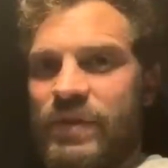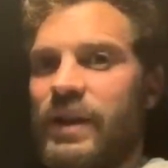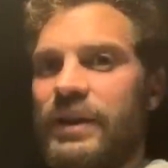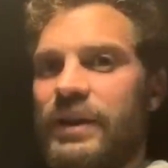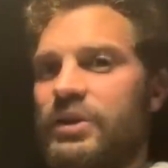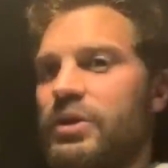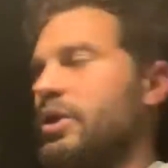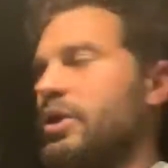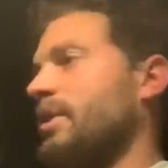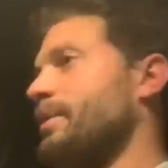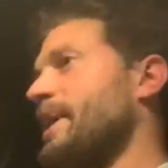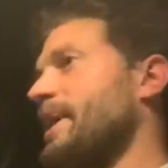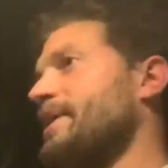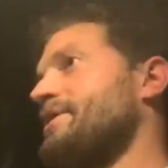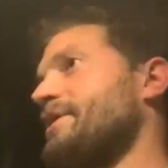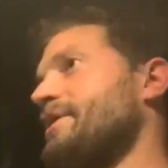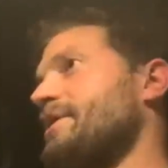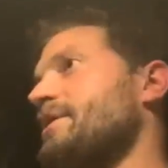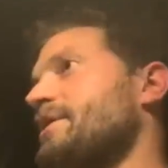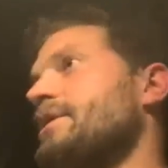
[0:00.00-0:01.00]
fairly
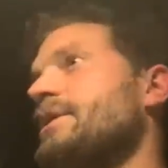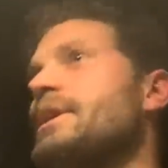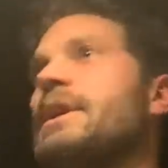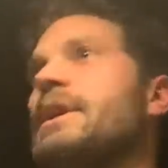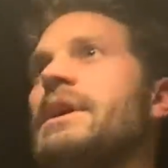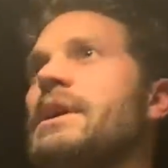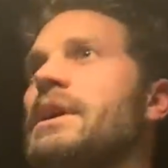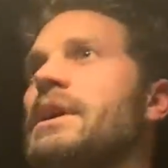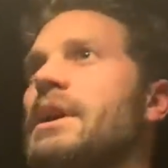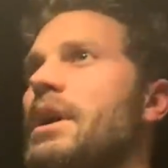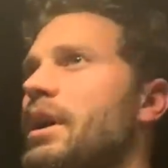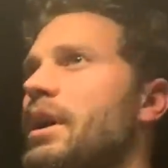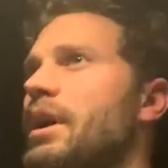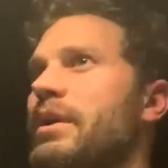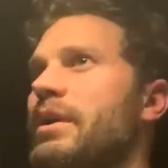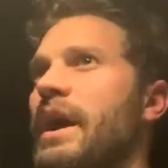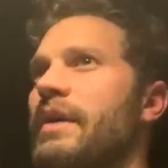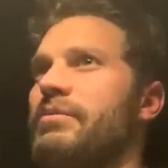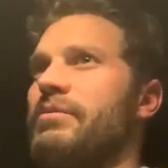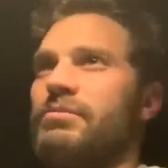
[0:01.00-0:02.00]
two-dimensional, and
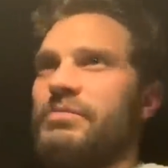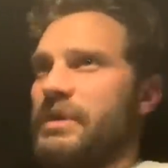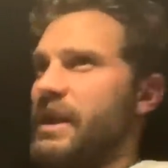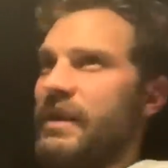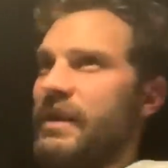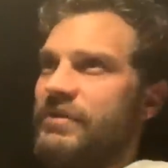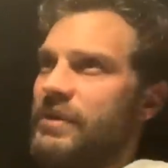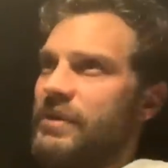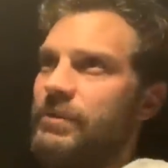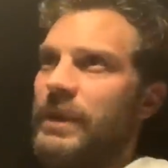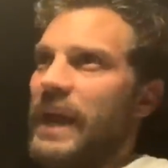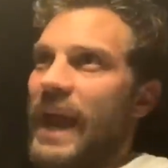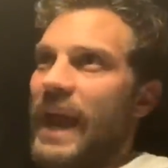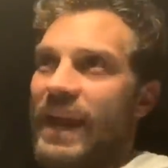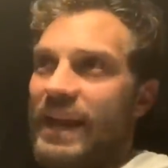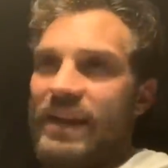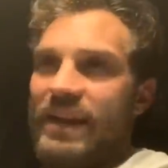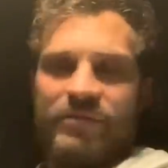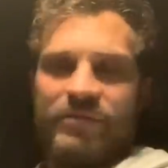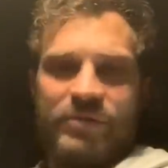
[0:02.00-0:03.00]
they haven't given me
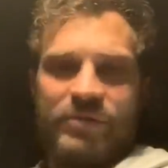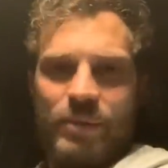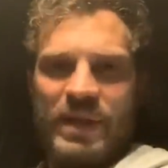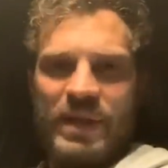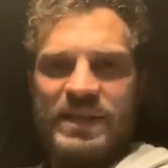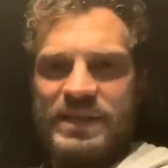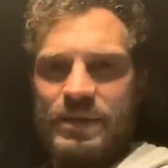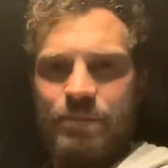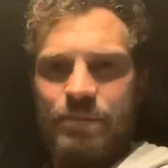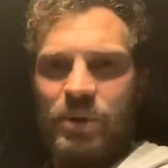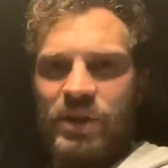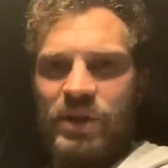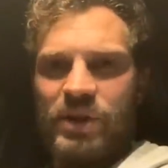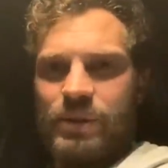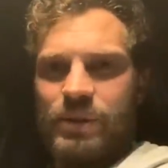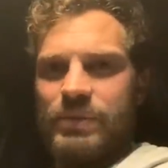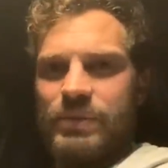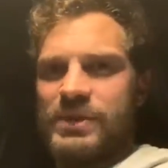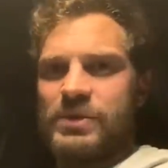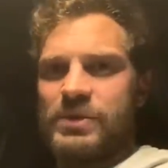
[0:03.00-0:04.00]
any information about
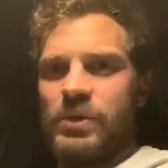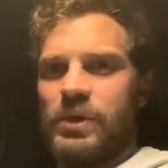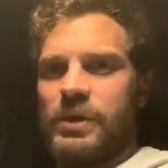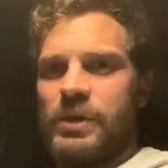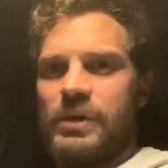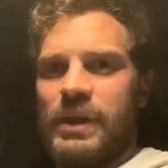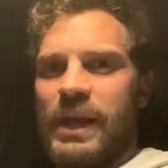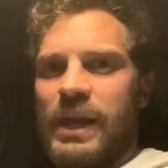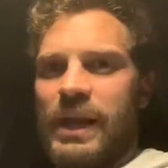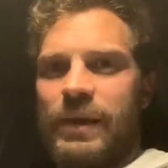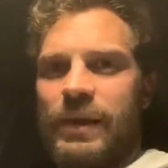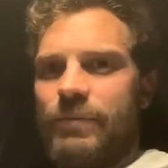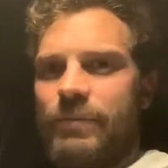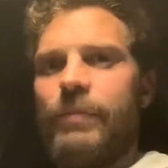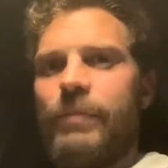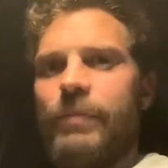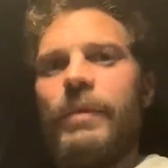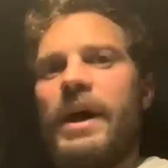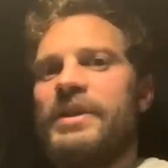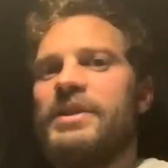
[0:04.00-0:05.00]
them that's going to like
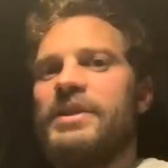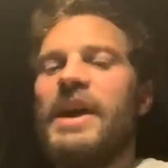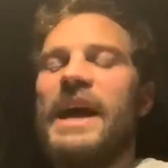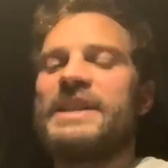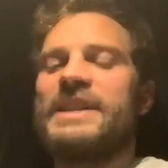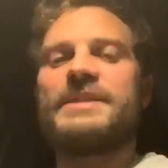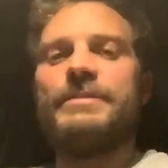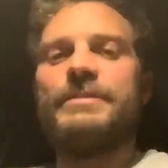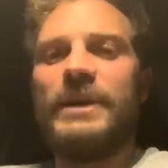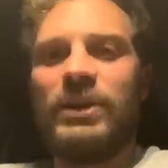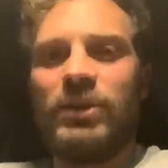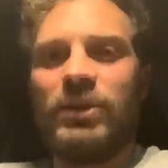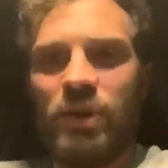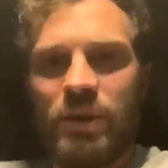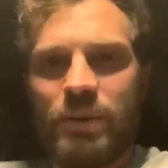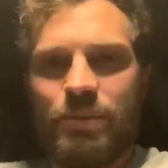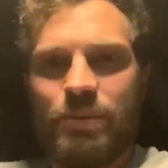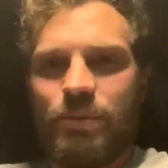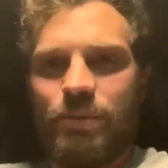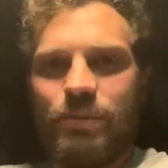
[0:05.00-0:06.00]
attach me to
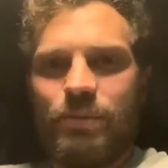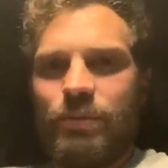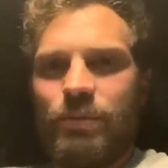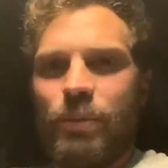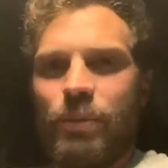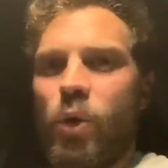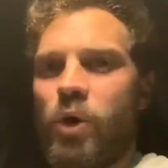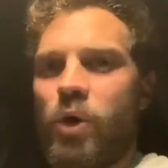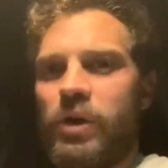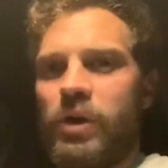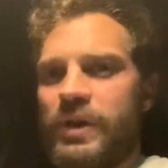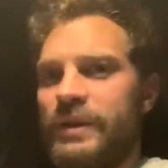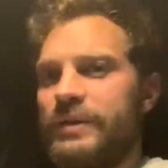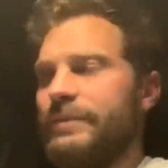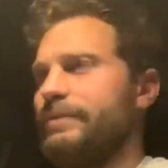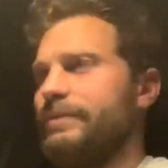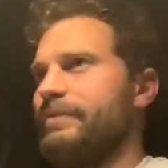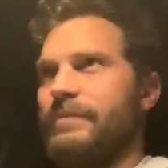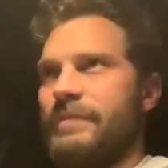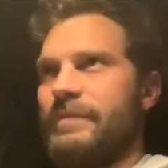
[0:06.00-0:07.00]
them more
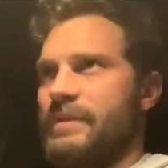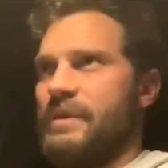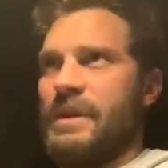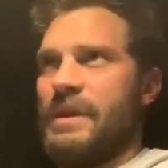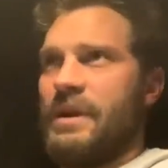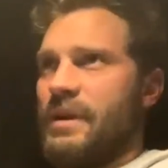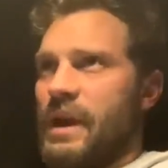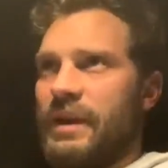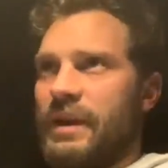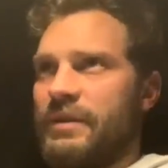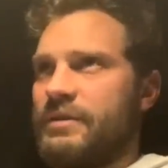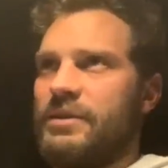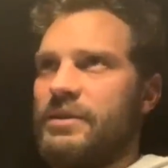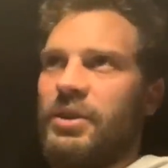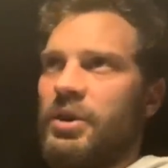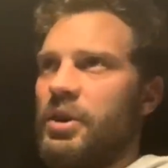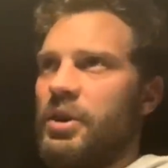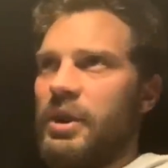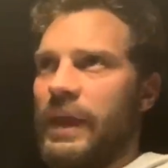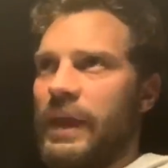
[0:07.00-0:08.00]
than they're like
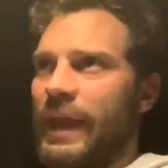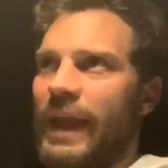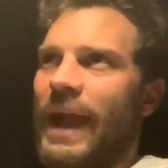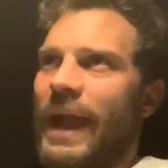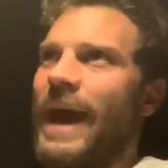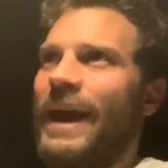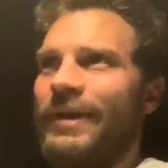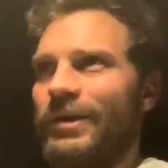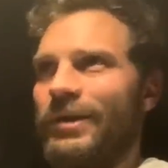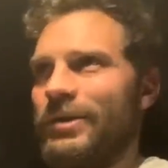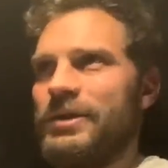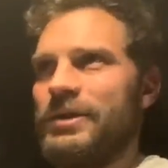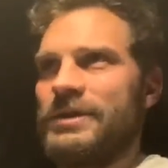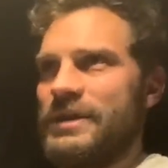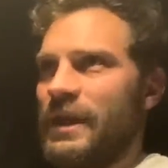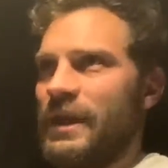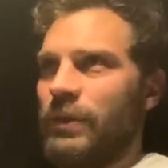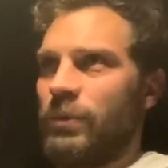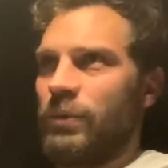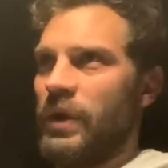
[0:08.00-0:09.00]
good-looking
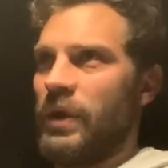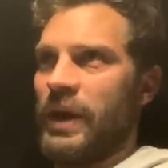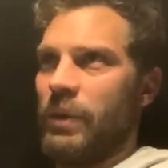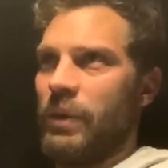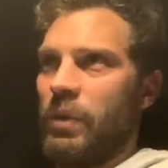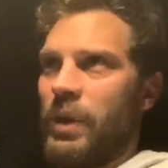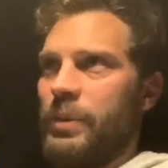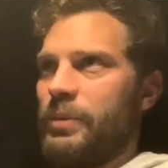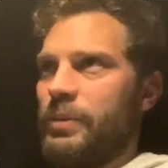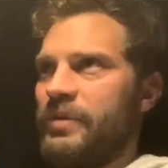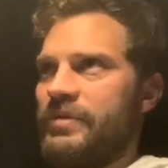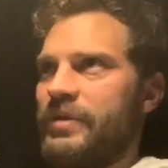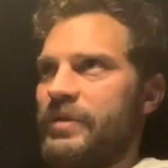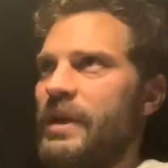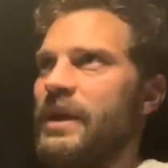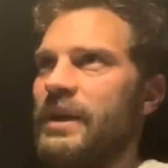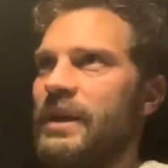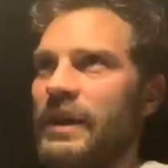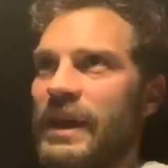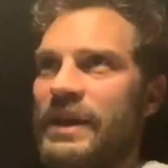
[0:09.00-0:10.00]
actors like running around with
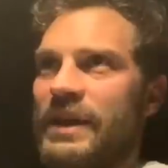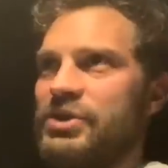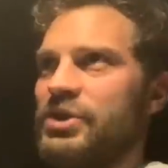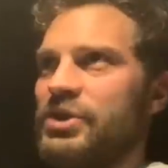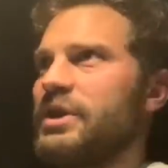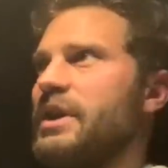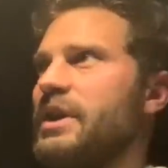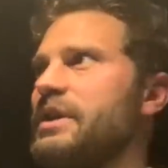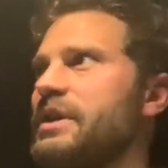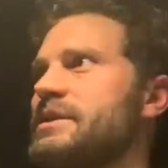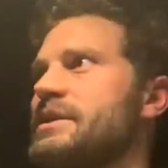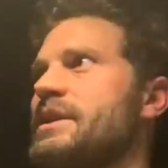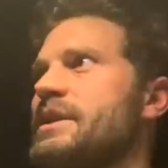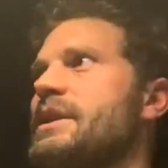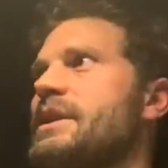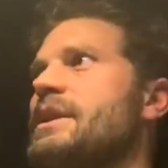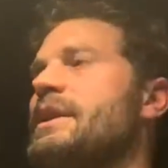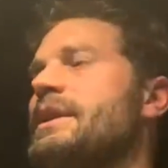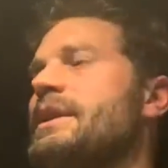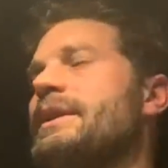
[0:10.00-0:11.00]
laser guns.
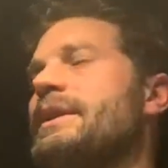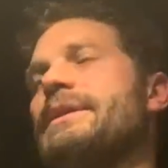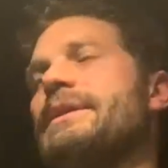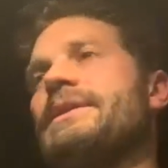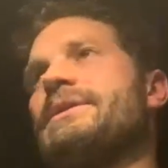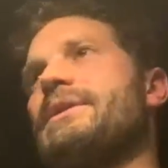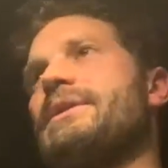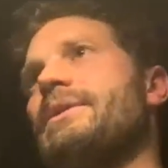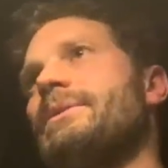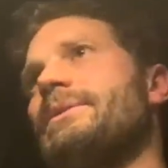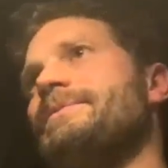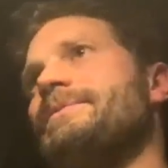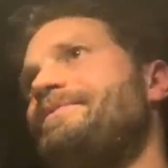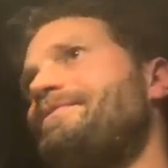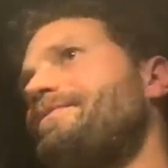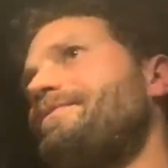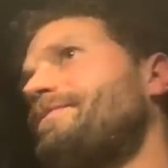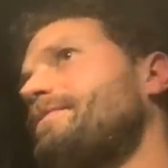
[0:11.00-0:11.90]
So